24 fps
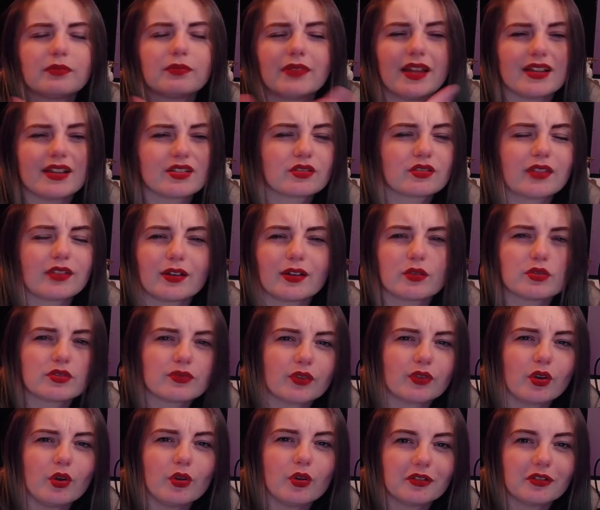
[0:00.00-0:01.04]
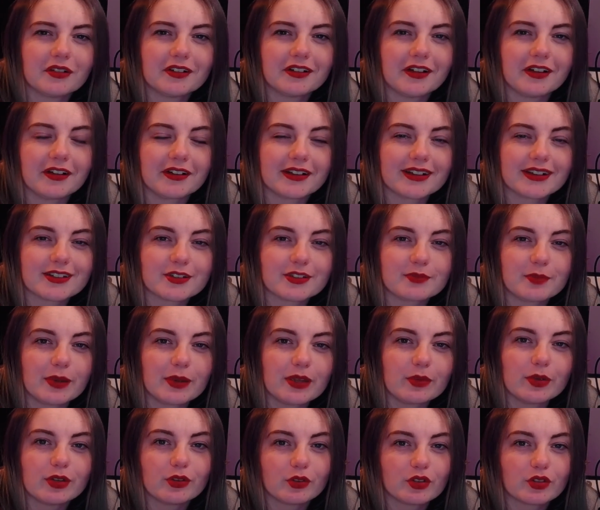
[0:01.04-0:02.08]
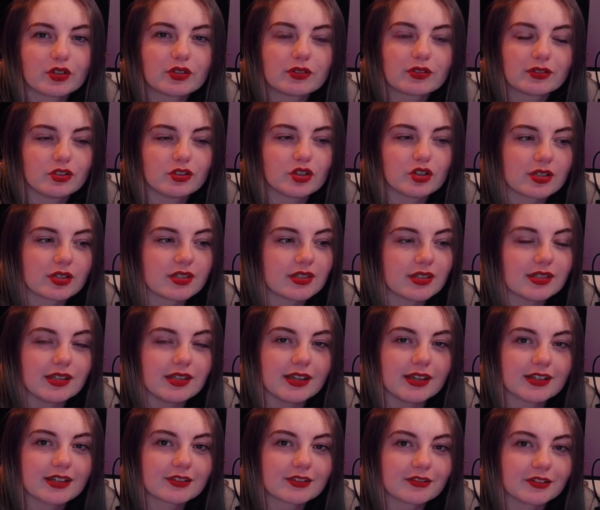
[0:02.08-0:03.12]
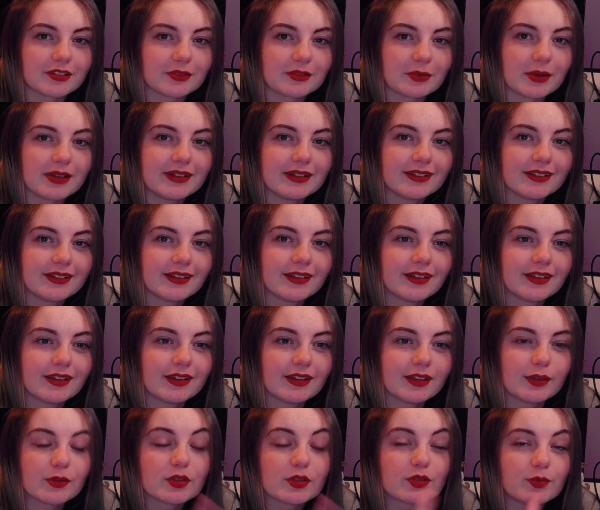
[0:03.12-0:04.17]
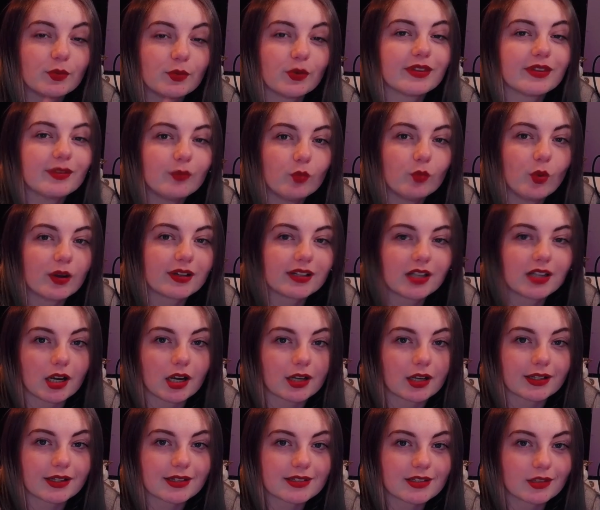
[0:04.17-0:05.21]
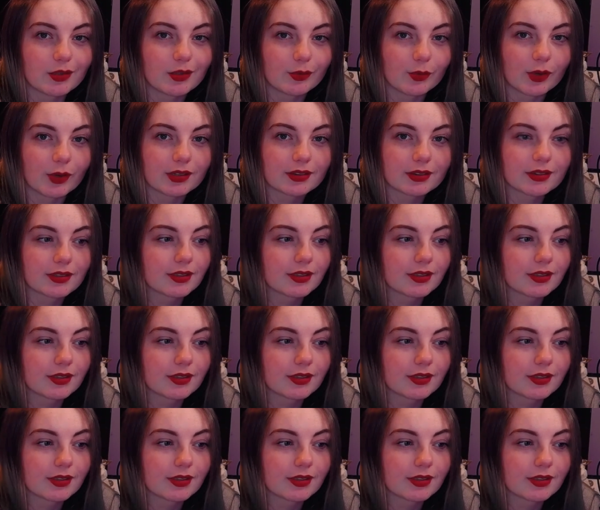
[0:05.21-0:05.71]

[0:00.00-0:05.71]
That goes for all Carnyxes, by the way, not just the Deskford one. There was more than one Carnyx in the world.